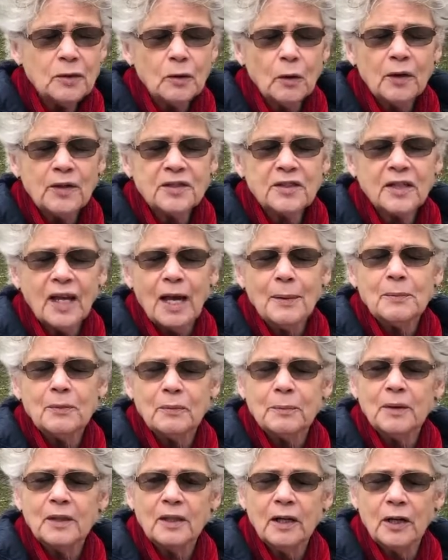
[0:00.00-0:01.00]
or escaped
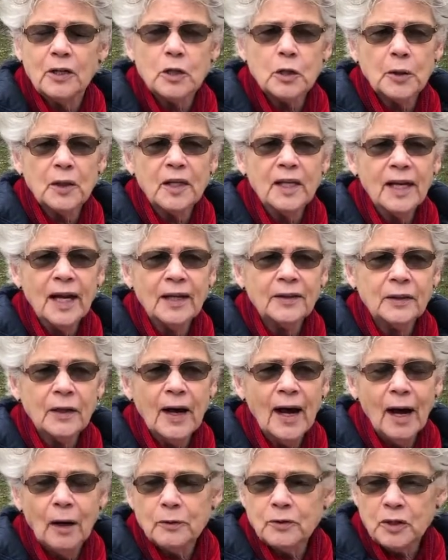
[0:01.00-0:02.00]
from the country, and their
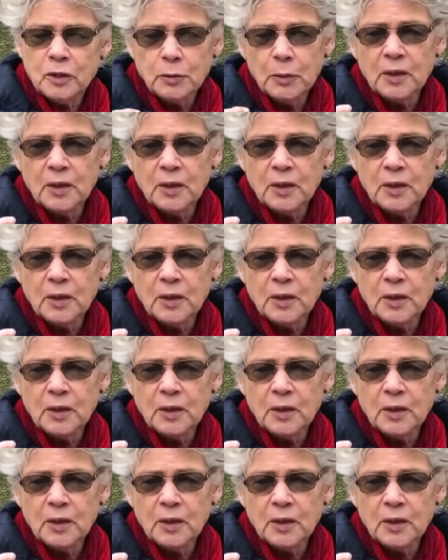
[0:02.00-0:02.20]
houses